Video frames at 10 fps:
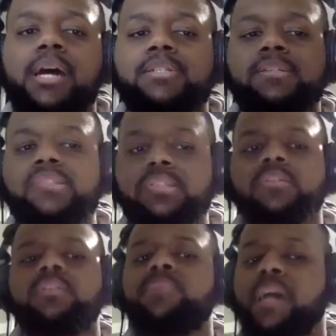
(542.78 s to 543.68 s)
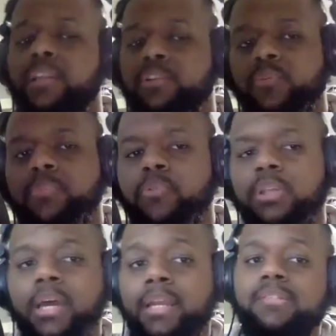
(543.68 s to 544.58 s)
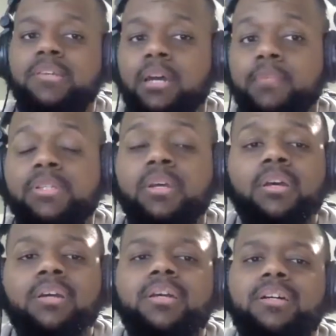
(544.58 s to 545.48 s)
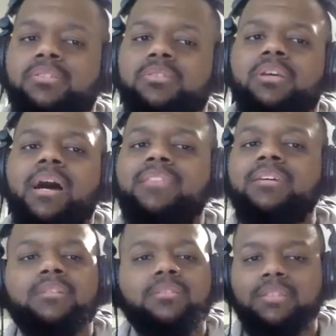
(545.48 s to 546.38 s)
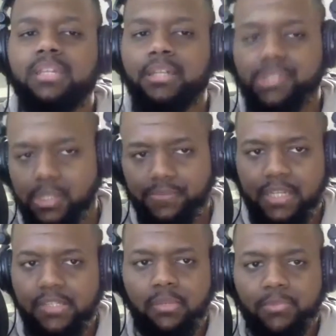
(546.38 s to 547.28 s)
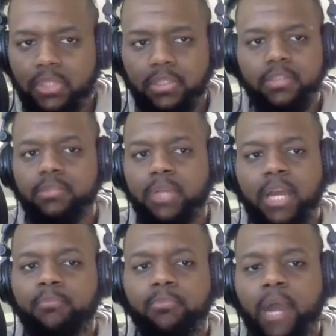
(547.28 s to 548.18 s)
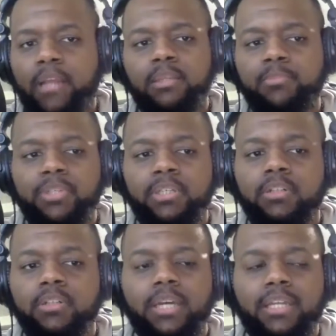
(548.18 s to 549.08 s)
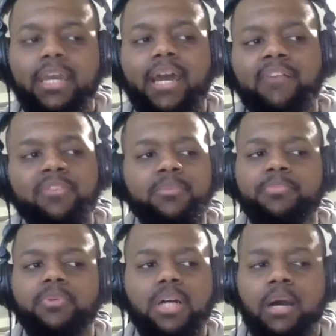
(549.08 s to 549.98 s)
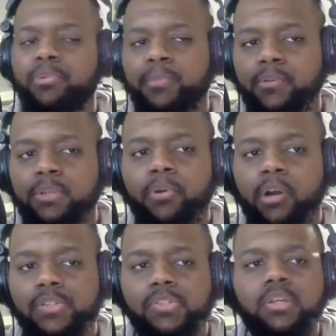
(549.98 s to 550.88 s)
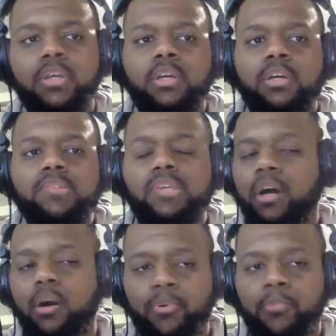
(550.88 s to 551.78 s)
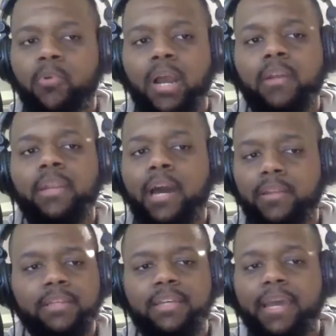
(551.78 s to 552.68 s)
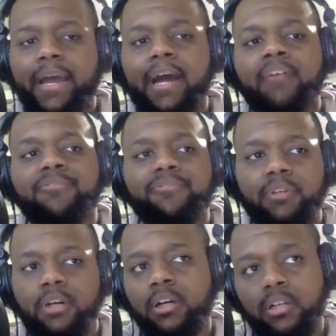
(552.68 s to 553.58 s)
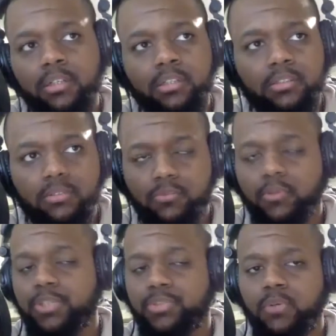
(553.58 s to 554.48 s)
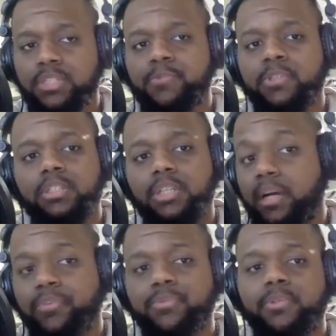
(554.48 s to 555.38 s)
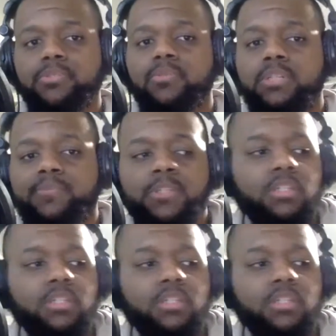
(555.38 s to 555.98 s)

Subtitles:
consistently behind the 3-point line at times. Because I think the engine of that team is clearly Bradley Beal, and they have other complementary parts to help them around now that they have Russell Westbrook, a healthy Russell Westbrook.